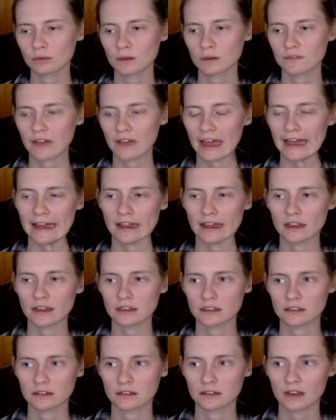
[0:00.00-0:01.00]
we've had
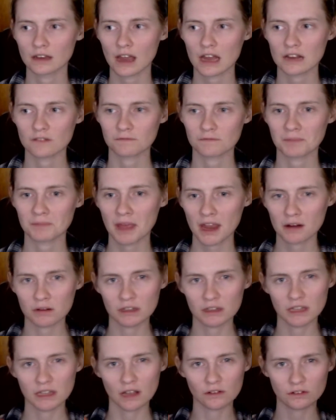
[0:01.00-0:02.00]
kind of parallel